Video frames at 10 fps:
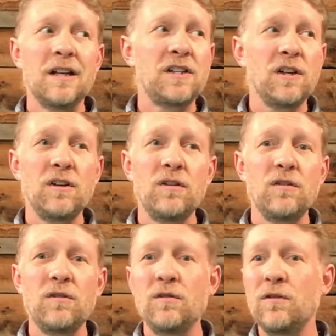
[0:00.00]

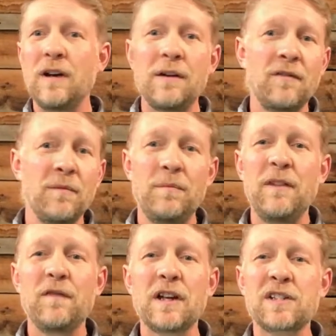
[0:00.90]
to be
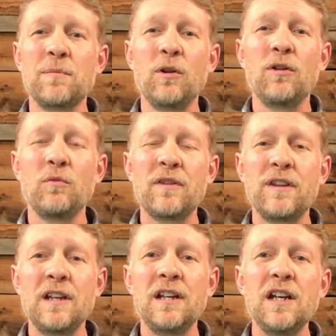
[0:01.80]
flexible
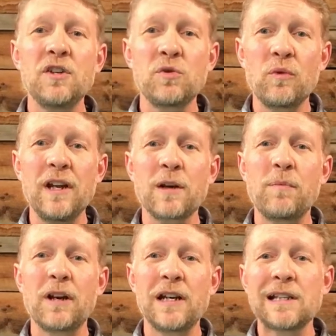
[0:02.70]
within each week,
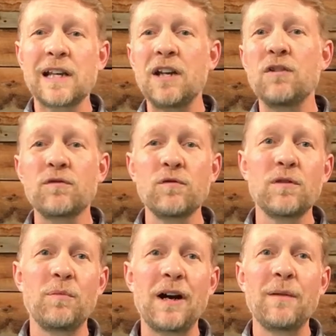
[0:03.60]
but it'll get you through
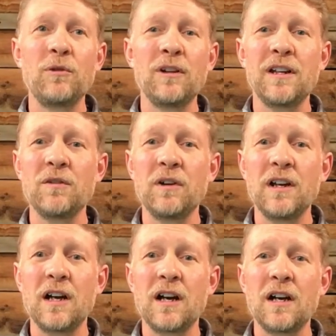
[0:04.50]
the Bible in
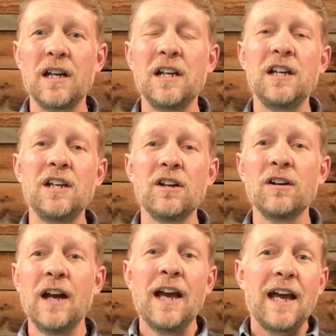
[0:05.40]
a
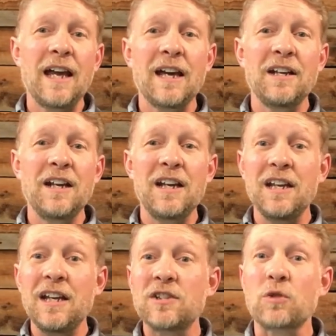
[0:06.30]
year. And
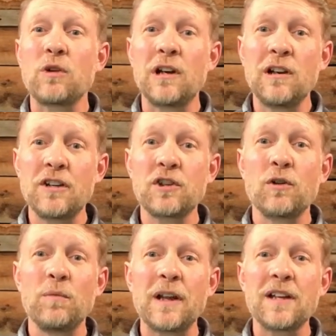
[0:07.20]
it's a
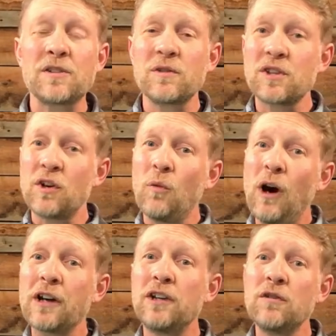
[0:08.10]
chronological plan, so it's going to
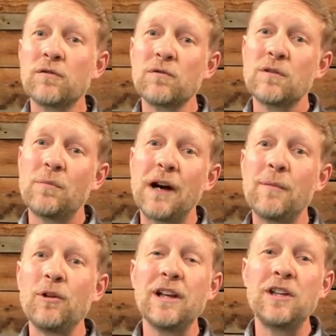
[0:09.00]
walk you through the
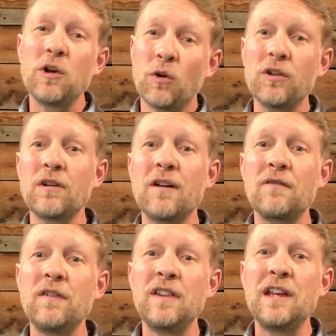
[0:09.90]
Bible in the order
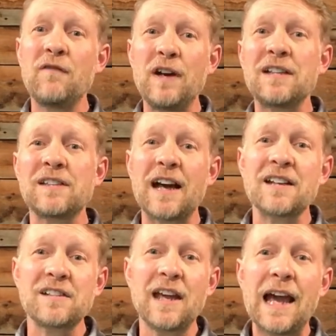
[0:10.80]
of the events
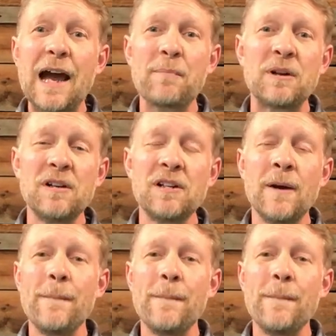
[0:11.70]
as they happened,